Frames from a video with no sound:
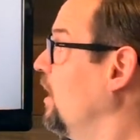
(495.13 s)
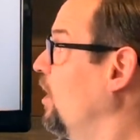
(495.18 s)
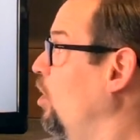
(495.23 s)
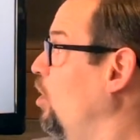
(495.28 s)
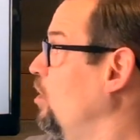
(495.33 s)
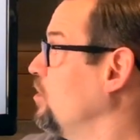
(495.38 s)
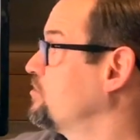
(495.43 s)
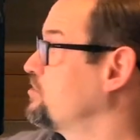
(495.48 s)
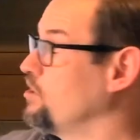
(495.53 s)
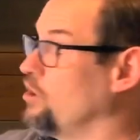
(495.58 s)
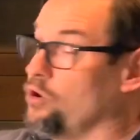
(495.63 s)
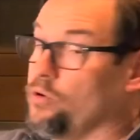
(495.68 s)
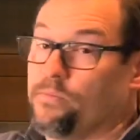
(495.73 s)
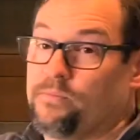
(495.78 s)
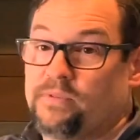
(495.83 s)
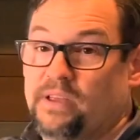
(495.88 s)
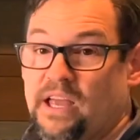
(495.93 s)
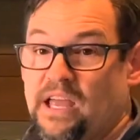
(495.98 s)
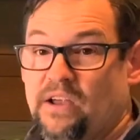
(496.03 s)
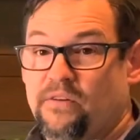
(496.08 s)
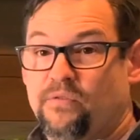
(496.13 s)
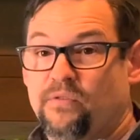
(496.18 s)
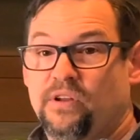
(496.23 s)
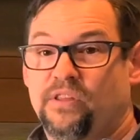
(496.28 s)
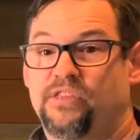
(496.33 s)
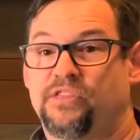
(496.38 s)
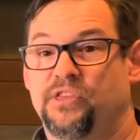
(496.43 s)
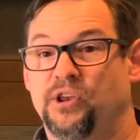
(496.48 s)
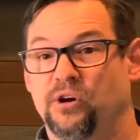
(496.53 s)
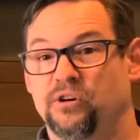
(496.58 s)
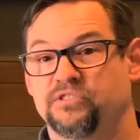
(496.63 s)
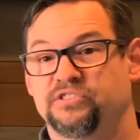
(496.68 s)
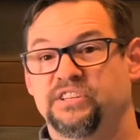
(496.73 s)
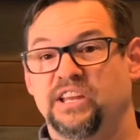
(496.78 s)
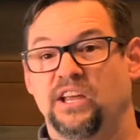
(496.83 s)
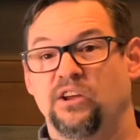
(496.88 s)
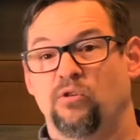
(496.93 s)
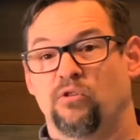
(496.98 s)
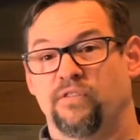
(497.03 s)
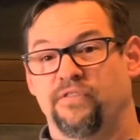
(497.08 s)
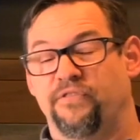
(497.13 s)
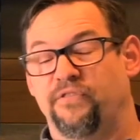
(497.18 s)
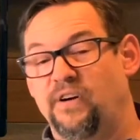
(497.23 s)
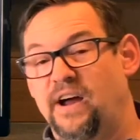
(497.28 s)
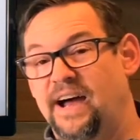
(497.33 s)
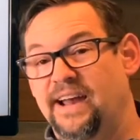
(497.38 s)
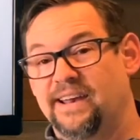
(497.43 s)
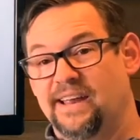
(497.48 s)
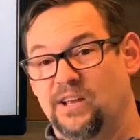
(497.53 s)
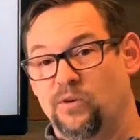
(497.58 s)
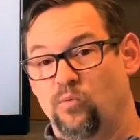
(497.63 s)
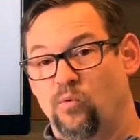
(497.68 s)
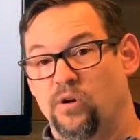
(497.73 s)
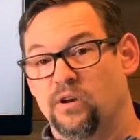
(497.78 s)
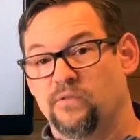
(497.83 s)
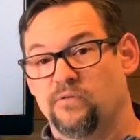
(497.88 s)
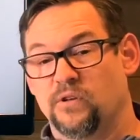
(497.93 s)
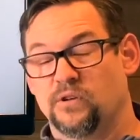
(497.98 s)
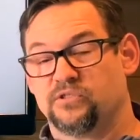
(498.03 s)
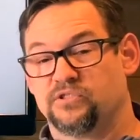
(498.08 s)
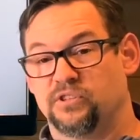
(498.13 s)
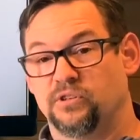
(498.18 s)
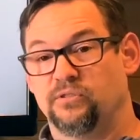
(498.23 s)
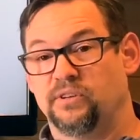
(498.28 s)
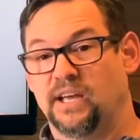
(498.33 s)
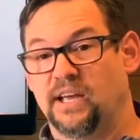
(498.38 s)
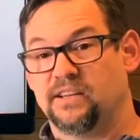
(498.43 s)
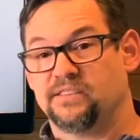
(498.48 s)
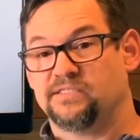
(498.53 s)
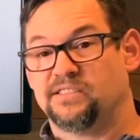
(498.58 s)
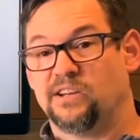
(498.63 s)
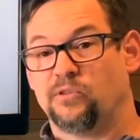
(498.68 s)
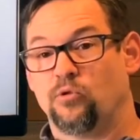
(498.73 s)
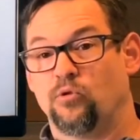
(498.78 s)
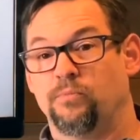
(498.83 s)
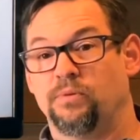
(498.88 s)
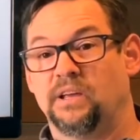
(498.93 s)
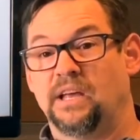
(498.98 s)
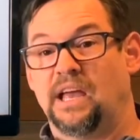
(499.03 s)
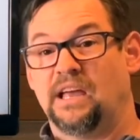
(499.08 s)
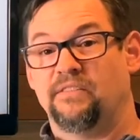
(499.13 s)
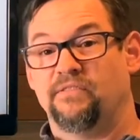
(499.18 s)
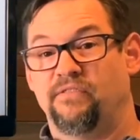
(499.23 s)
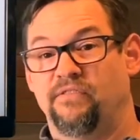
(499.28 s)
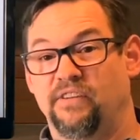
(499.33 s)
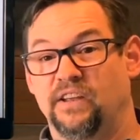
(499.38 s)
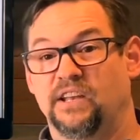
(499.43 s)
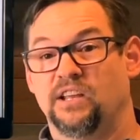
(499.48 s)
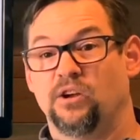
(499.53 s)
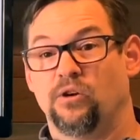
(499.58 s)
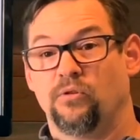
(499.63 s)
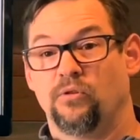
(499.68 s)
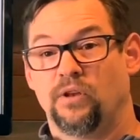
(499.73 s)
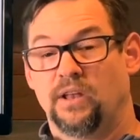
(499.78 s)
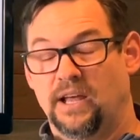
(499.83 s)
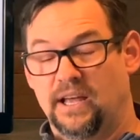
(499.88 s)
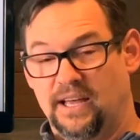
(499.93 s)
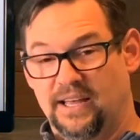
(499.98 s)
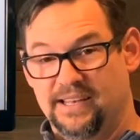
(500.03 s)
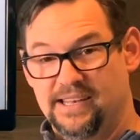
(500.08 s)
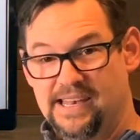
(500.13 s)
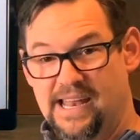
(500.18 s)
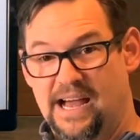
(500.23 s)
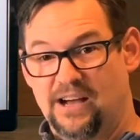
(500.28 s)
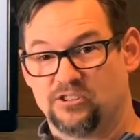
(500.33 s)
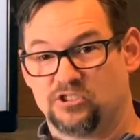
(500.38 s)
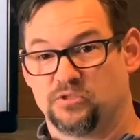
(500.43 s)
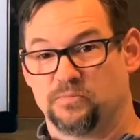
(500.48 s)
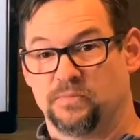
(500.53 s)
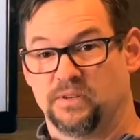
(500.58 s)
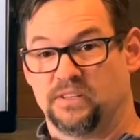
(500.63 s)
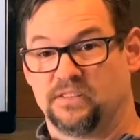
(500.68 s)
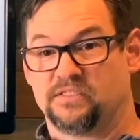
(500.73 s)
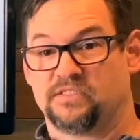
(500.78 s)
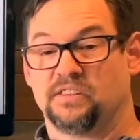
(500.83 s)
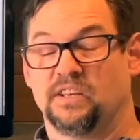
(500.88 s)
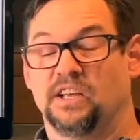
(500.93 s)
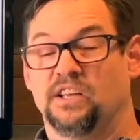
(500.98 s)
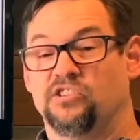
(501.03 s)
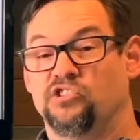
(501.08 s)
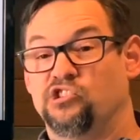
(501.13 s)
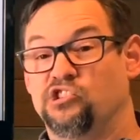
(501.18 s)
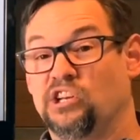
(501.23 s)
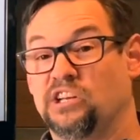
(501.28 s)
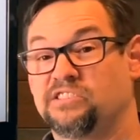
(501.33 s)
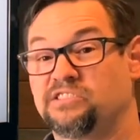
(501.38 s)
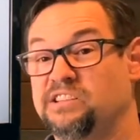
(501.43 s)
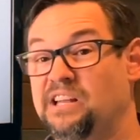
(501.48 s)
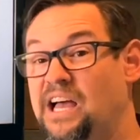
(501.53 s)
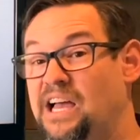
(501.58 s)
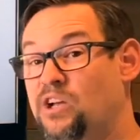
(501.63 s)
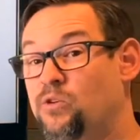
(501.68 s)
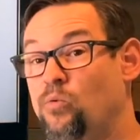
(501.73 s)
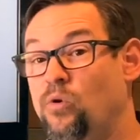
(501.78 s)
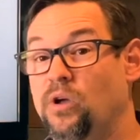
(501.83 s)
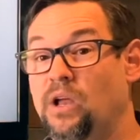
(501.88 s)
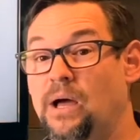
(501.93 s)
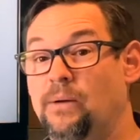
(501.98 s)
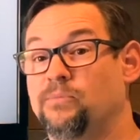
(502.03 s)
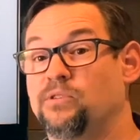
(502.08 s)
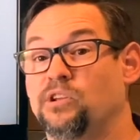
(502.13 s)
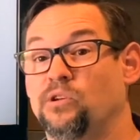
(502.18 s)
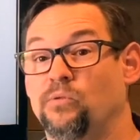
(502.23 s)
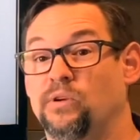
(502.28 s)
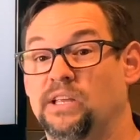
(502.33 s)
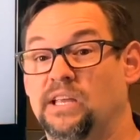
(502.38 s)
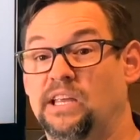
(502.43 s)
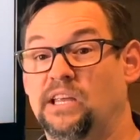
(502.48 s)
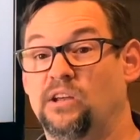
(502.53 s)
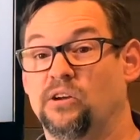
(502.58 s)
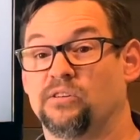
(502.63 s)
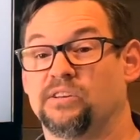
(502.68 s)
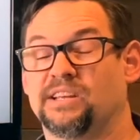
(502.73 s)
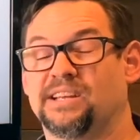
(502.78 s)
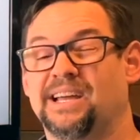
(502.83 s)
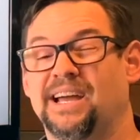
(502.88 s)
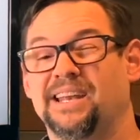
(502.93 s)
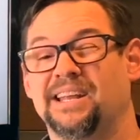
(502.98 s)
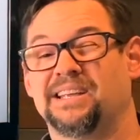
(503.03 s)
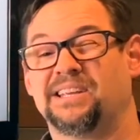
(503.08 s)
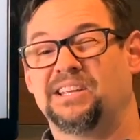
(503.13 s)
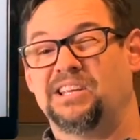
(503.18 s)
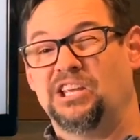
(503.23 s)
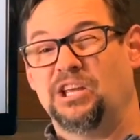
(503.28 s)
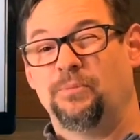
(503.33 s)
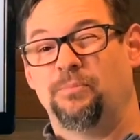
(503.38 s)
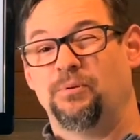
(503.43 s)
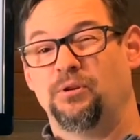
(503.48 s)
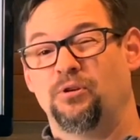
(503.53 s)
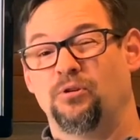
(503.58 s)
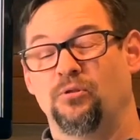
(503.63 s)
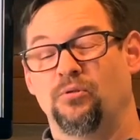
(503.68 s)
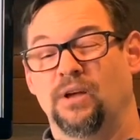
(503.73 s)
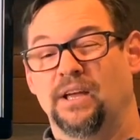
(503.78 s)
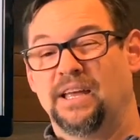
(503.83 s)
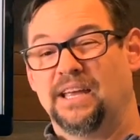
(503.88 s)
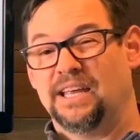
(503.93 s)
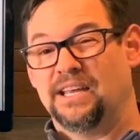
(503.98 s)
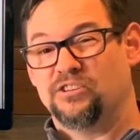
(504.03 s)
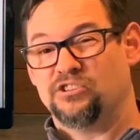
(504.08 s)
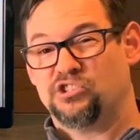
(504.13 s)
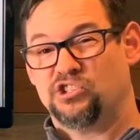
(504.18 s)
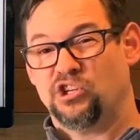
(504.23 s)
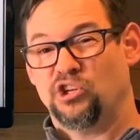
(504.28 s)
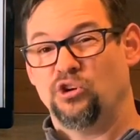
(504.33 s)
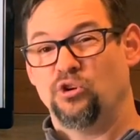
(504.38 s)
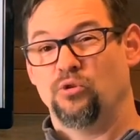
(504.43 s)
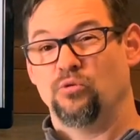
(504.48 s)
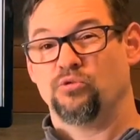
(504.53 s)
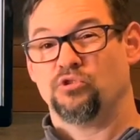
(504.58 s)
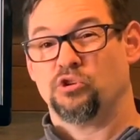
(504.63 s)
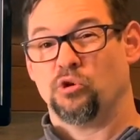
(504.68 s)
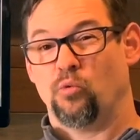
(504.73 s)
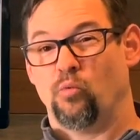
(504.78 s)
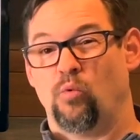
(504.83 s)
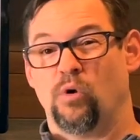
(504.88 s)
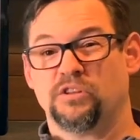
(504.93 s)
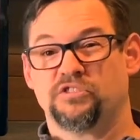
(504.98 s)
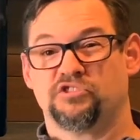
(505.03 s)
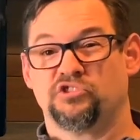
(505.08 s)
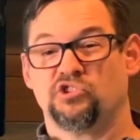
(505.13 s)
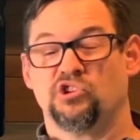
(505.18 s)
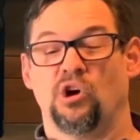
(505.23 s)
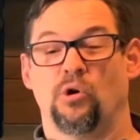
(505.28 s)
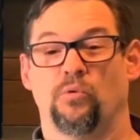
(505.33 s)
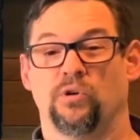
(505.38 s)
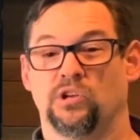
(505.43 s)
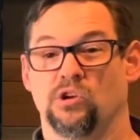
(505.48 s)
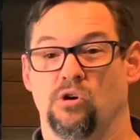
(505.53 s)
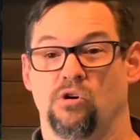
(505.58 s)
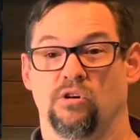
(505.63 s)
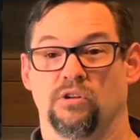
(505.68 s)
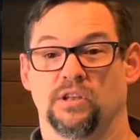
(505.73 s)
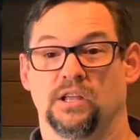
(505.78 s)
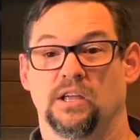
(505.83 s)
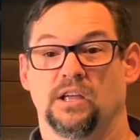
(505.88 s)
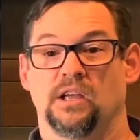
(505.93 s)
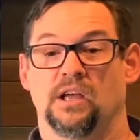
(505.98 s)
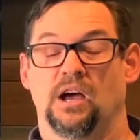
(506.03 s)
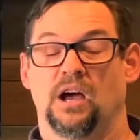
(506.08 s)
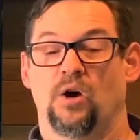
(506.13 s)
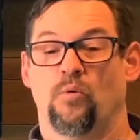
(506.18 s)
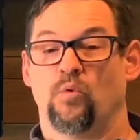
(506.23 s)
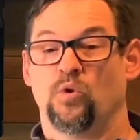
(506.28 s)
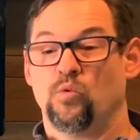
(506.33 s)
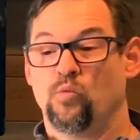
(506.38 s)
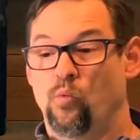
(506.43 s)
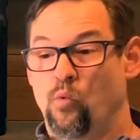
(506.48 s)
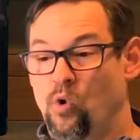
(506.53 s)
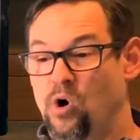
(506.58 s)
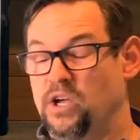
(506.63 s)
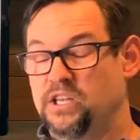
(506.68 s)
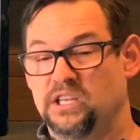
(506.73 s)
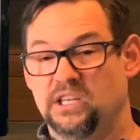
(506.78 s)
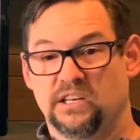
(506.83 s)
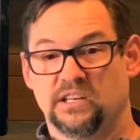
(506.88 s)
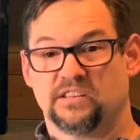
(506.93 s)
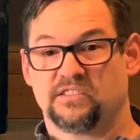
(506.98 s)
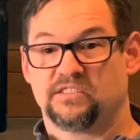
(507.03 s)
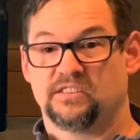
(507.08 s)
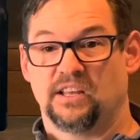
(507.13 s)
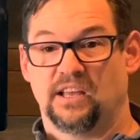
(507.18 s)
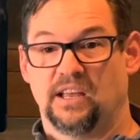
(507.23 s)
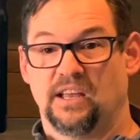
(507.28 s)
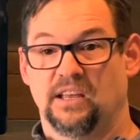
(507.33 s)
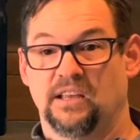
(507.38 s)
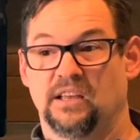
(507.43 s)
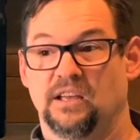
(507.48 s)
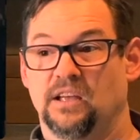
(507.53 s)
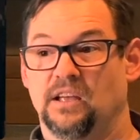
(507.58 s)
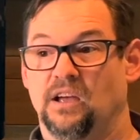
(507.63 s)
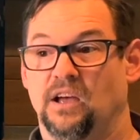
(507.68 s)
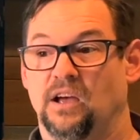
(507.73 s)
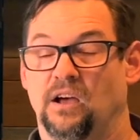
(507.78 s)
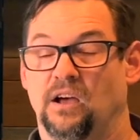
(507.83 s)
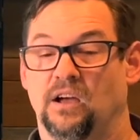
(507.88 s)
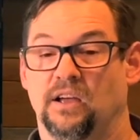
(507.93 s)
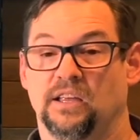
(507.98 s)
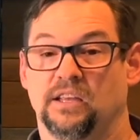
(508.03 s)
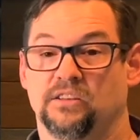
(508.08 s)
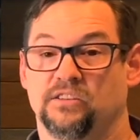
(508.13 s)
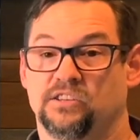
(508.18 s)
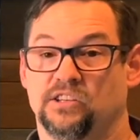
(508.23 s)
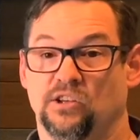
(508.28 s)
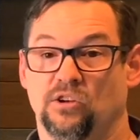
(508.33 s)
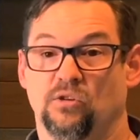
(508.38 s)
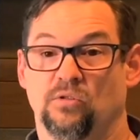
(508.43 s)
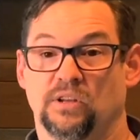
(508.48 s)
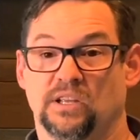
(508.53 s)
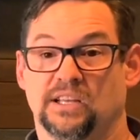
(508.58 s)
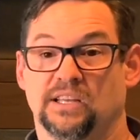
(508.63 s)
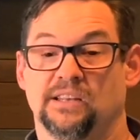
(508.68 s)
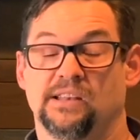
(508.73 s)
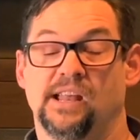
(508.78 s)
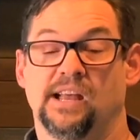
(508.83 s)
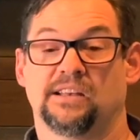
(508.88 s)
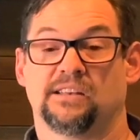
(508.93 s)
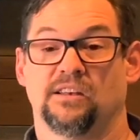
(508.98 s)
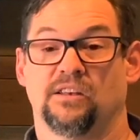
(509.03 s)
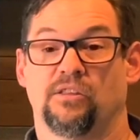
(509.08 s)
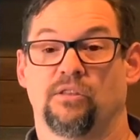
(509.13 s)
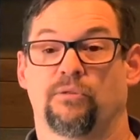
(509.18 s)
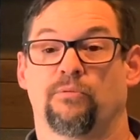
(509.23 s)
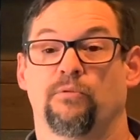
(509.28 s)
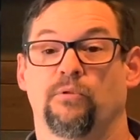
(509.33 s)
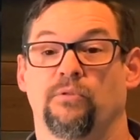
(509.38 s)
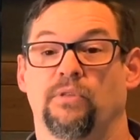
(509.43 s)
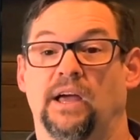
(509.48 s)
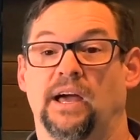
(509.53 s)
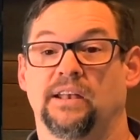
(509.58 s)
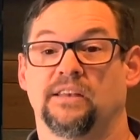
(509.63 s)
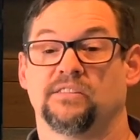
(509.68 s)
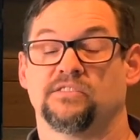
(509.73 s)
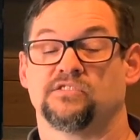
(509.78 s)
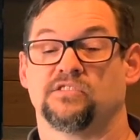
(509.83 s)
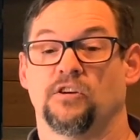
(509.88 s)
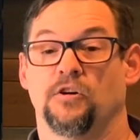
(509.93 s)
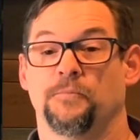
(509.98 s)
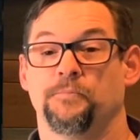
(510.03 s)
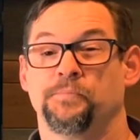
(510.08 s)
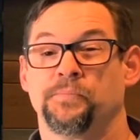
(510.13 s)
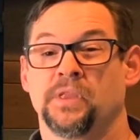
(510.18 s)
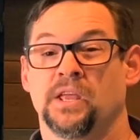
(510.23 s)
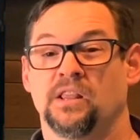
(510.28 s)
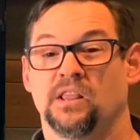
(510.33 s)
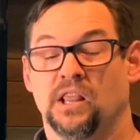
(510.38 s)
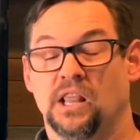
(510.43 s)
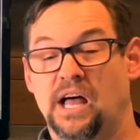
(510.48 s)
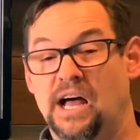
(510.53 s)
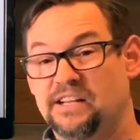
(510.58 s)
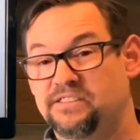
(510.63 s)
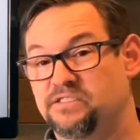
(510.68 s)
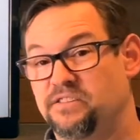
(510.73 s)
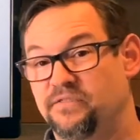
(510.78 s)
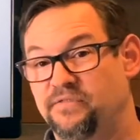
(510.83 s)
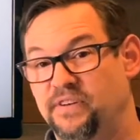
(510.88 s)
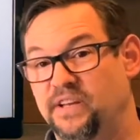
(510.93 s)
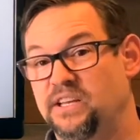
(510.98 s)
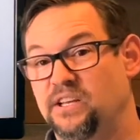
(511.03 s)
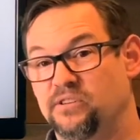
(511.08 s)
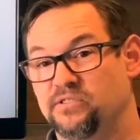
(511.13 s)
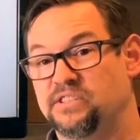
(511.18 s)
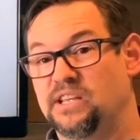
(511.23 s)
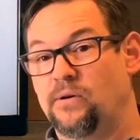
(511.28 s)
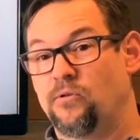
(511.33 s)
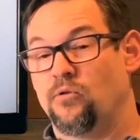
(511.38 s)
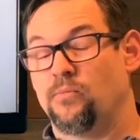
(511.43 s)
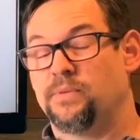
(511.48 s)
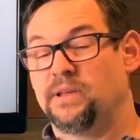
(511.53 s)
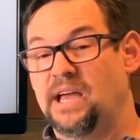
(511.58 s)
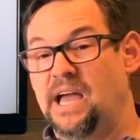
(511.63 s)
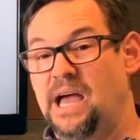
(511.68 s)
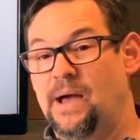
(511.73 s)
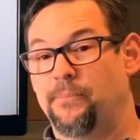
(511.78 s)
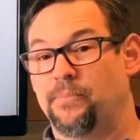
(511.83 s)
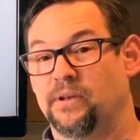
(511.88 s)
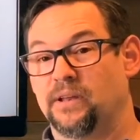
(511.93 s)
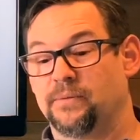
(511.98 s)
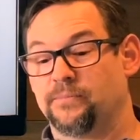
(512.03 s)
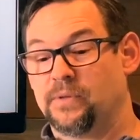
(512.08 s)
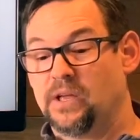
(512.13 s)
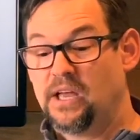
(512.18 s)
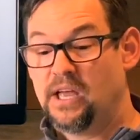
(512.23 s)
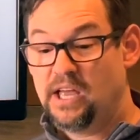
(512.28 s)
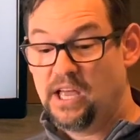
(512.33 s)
Also, every Thursday or Friday, one of those 2 days, there will be a video announcements, just like what I'm doing here, to kind of keep you in tune to what's going on. We want you to stay in tune and connected through that. And so lots of videos that will be happening.